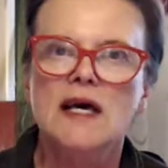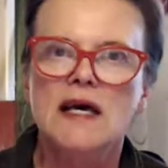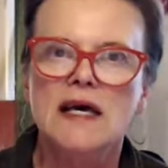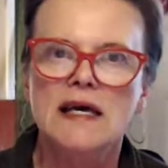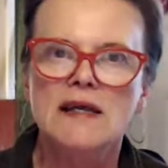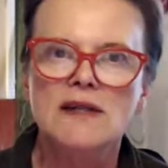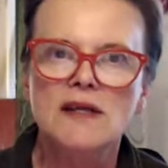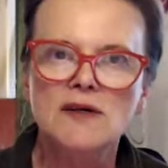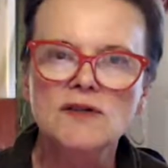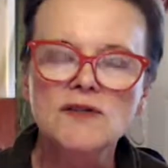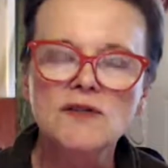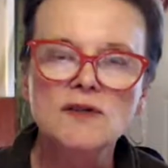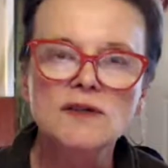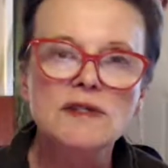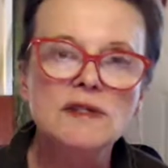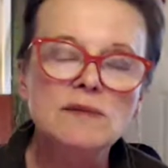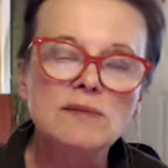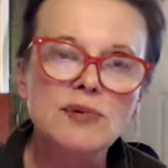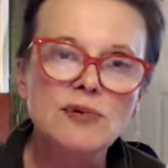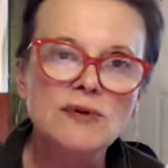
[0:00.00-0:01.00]
And those are
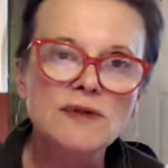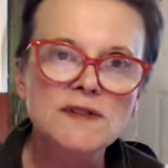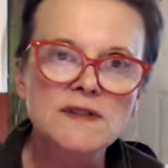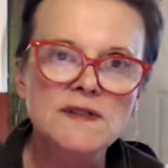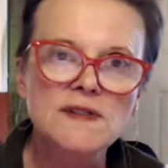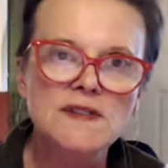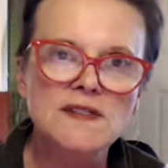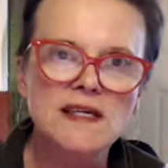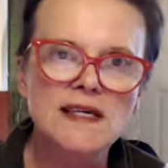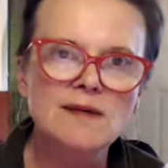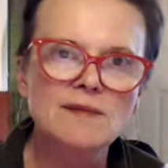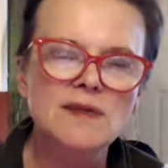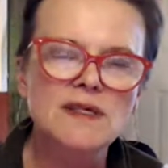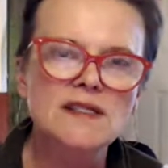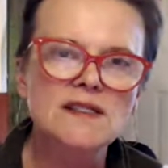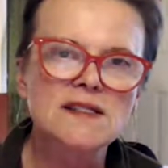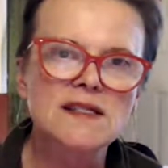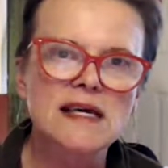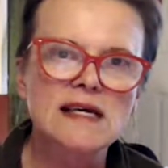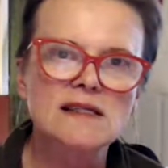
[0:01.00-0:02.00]
important
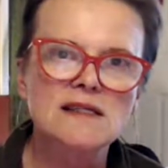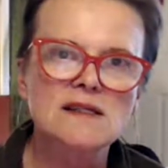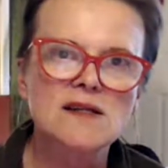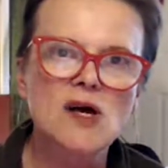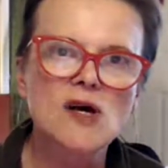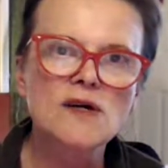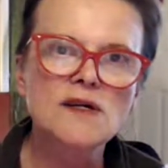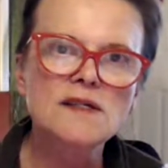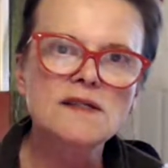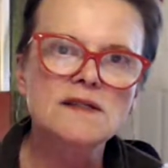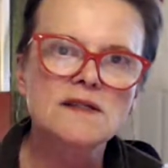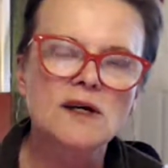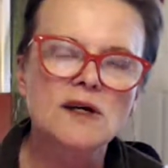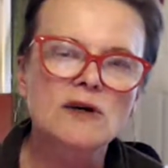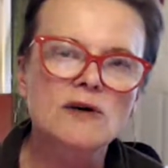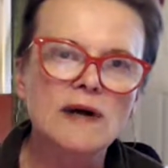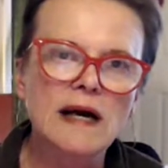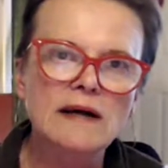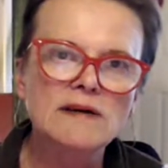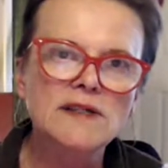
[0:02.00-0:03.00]
statements as long as they're
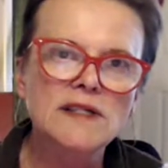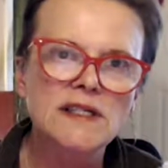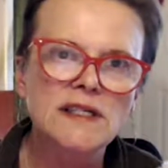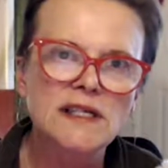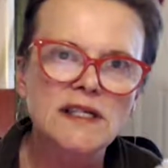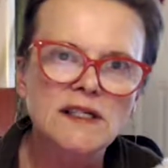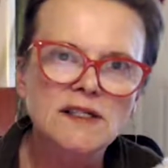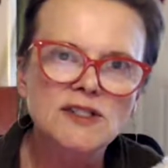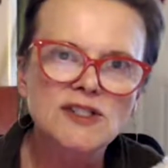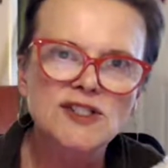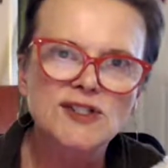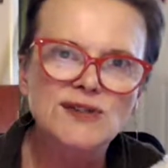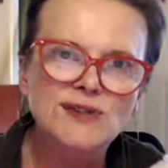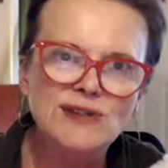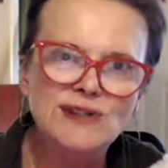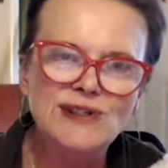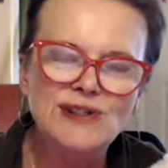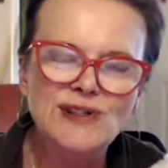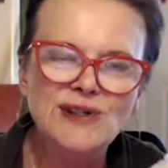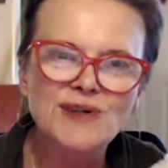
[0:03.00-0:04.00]
grounded into
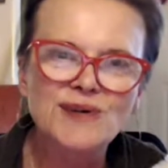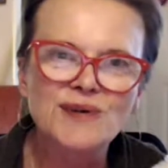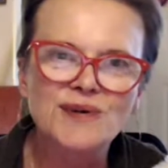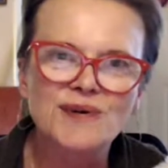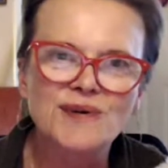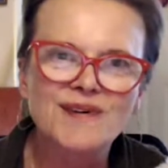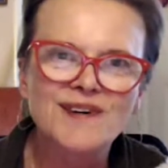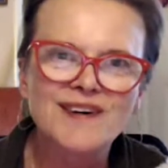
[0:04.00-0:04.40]
you,